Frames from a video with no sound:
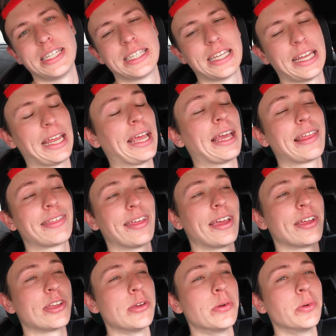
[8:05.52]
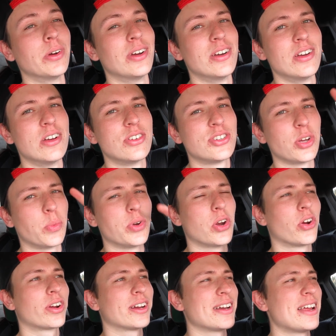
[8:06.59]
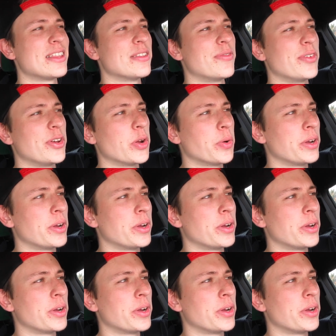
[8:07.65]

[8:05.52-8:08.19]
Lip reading: saying thank you, so we are going to end the video